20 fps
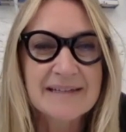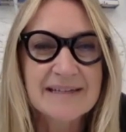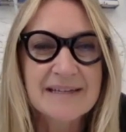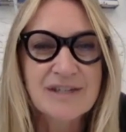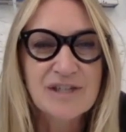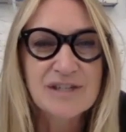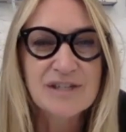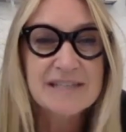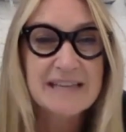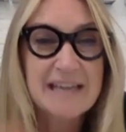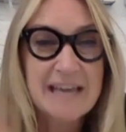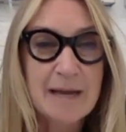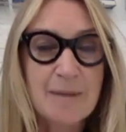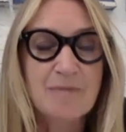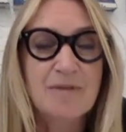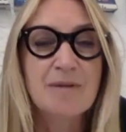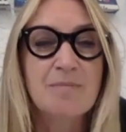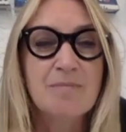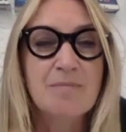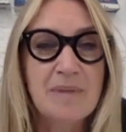and just keep
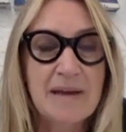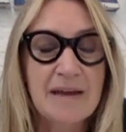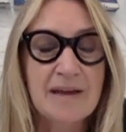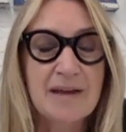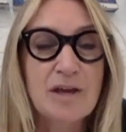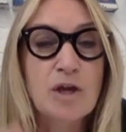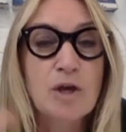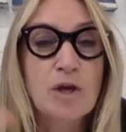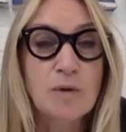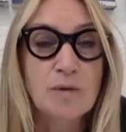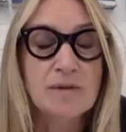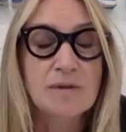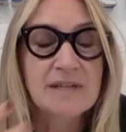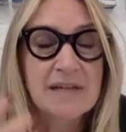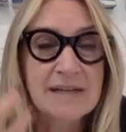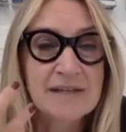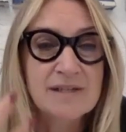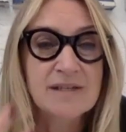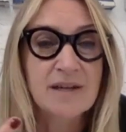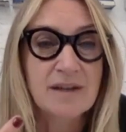them being used
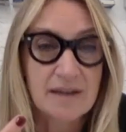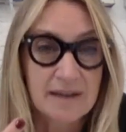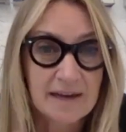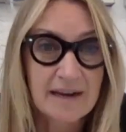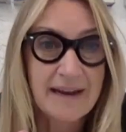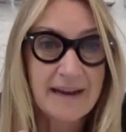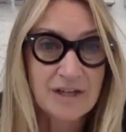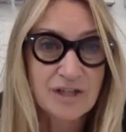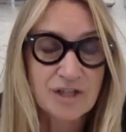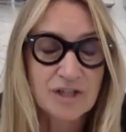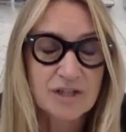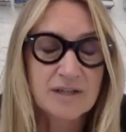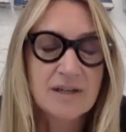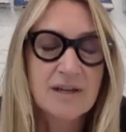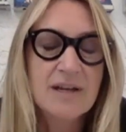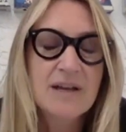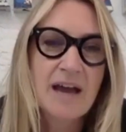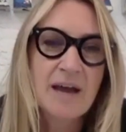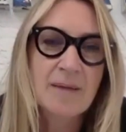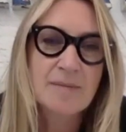in circulation
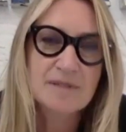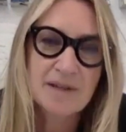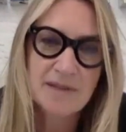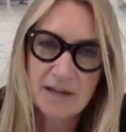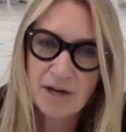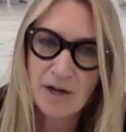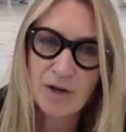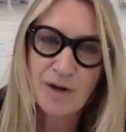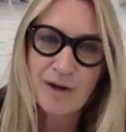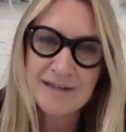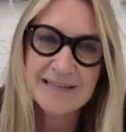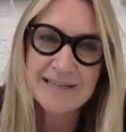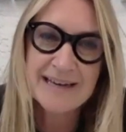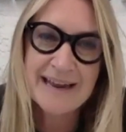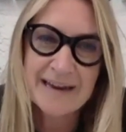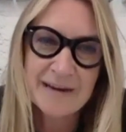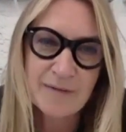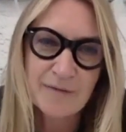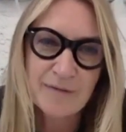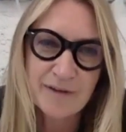so they don't go to
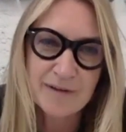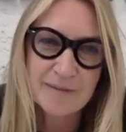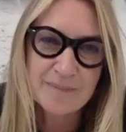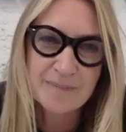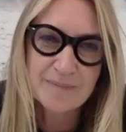landfill?